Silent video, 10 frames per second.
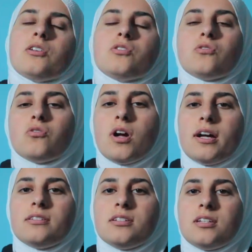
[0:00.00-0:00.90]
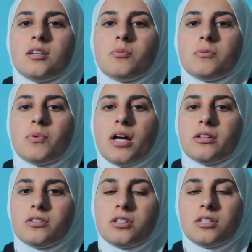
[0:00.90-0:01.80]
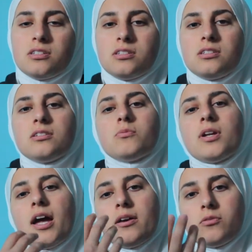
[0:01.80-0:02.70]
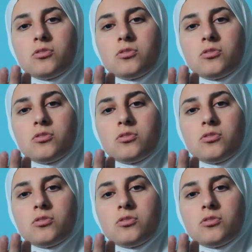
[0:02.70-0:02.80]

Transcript: I try to keep it balanced and consistent when I,